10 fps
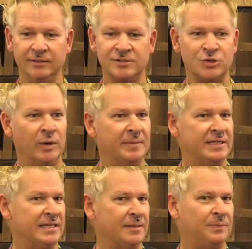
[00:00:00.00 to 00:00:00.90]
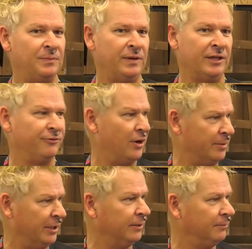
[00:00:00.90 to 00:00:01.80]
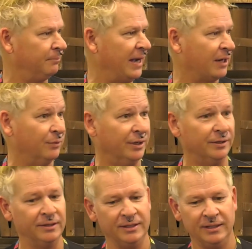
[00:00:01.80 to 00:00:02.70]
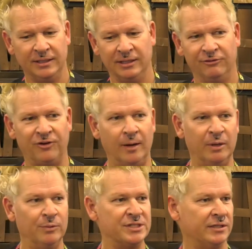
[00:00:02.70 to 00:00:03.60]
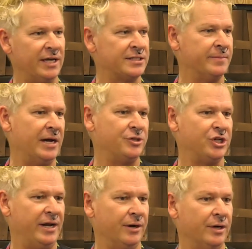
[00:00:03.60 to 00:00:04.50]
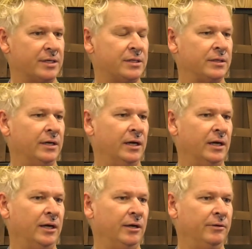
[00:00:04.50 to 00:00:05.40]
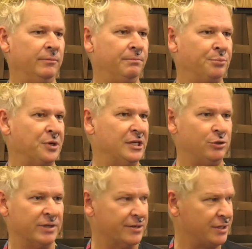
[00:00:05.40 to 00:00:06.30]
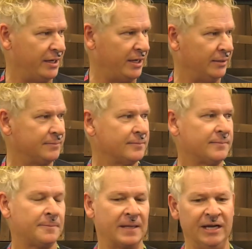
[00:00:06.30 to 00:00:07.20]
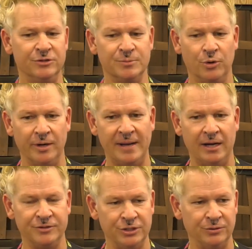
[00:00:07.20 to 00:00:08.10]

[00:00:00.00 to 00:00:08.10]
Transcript: swimming deep with pharma back when pharma was less about generic pre-2008. And it was more about